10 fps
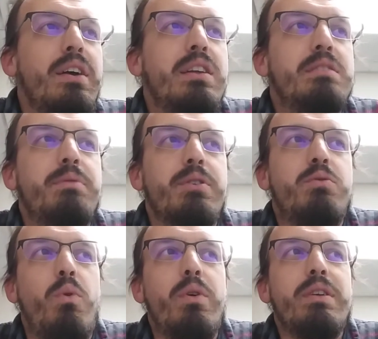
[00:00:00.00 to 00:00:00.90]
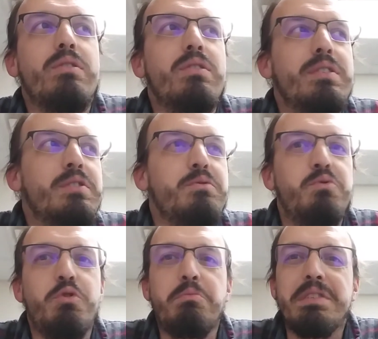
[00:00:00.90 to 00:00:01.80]
conspiratorial
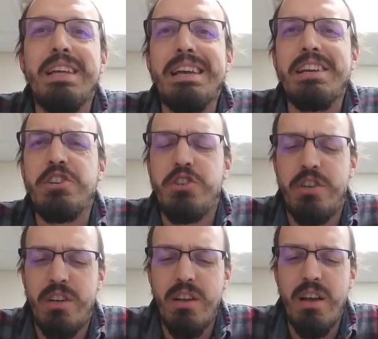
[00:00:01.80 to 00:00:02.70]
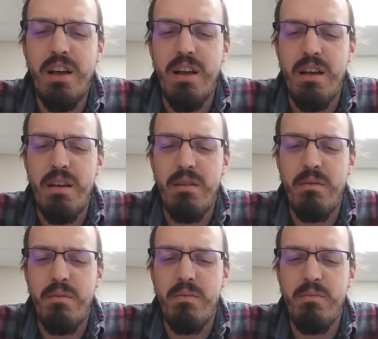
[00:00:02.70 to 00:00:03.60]
and doomsday-ish,
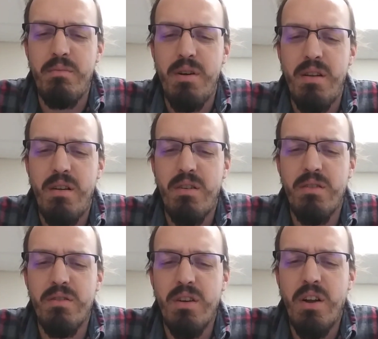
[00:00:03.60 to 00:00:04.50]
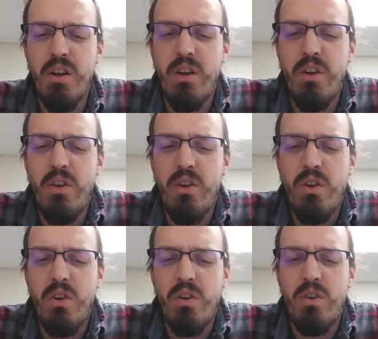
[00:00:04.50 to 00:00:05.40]
but our
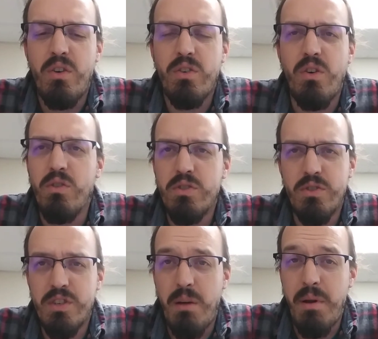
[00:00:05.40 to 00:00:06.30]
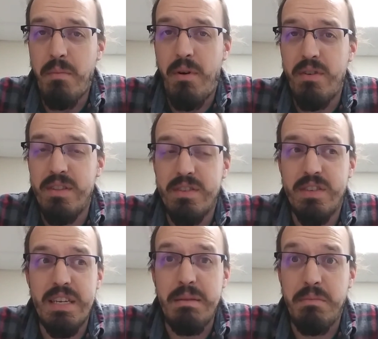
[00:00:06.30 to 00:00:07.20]
culture is coming apart at the
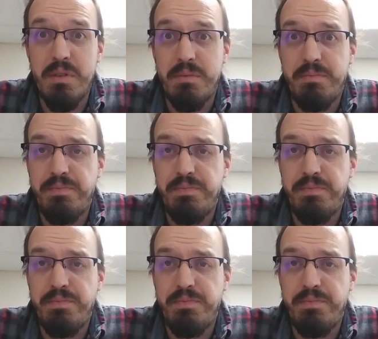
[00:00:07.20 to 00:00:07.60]
seams.